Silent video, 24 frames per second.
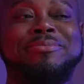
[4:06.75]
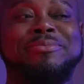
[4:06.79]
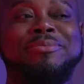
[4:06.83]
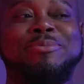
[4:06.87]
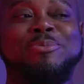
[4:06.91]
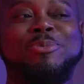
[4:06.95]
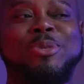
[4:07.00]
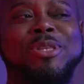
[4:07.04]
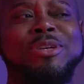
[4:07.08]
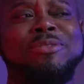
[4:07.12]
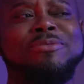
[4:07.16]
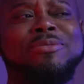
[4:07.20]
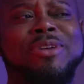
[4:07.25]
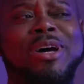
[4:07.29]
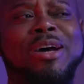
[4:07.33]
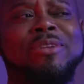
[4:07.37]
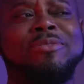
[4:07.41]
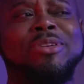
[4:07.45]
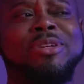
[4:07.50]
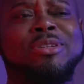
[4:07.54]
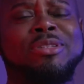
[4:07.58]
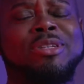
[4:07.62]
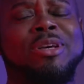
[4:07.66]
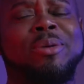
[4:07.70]
within 5
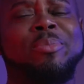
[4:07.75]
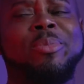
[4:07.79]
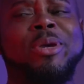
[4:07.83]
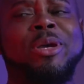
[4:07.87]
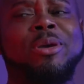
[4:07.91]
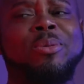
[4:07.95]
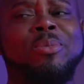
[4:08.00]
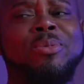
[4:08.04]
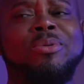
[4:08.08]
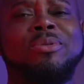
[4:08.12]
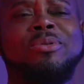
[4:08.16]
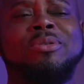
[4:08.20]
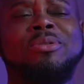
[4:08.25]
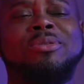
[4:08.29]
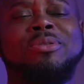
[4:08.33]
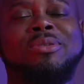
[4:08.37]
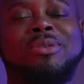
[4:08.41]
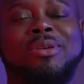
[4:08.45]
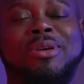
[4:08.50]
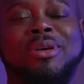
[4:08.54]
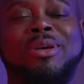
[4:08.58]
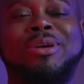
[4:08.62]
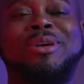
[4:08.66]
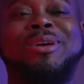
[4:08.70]
years, I'll be able to
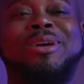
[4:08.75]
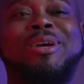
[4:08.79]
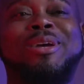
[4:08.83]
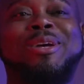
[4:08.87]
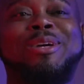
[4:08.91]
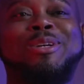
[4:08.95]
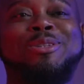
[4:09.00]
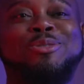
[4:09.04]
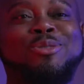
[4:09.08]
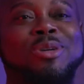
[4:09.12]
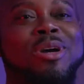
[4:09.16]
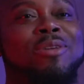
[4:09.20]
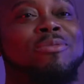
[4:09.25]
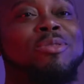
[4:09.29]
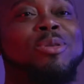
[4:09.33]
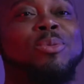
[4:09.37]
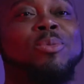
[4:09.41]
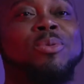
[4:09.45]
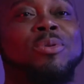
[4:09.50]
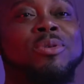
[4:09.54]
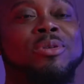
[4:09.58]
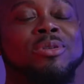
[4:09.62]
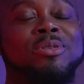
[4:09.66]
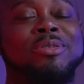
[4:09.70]
travel
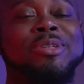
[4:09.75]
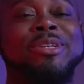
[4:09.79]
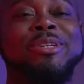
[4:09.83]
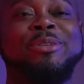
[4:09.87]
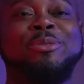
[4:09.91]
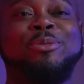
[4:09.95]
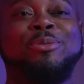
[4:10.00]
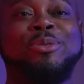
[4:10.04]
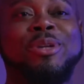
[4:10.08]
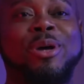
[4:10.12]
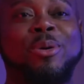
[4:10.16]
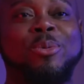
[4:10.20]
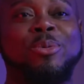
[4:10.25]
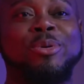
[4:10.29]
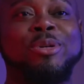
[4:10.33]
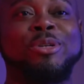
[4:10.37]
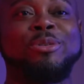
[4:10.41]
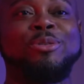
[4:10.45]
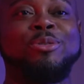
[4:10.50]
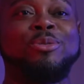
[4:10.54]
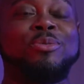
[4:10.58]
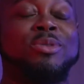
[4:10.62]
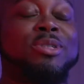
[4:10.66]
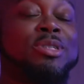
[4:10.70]
the world and do what I want
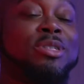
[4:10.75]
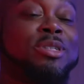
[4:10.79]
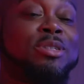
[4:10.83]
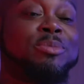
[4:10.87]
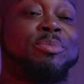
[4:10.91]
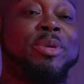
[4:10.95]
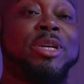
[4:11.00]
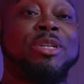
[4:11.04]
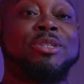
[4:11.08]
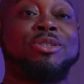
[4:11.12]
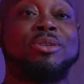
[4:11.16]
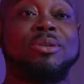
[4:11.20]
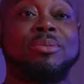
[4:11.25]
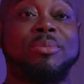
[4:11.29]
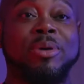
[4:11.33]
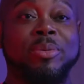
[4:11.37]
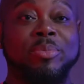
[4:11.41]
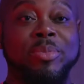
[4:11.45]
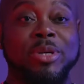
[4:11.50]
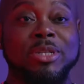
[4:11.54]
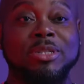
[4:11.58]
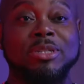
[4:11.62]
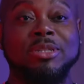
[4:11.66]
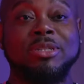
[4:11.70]
to do and just make sure that my
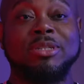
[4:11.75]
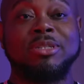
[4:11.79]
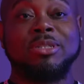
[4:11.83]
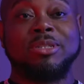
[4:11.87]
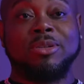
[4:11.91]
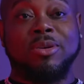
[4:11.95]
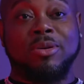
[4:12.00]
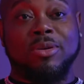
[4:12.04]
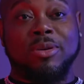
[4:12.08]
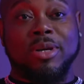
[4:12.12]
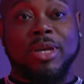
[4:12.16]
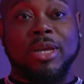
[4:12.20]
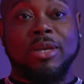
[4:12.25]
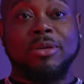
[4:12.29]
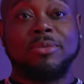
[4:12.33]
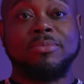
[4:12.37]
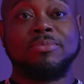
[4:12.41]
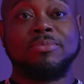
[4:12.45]
businesses are okay.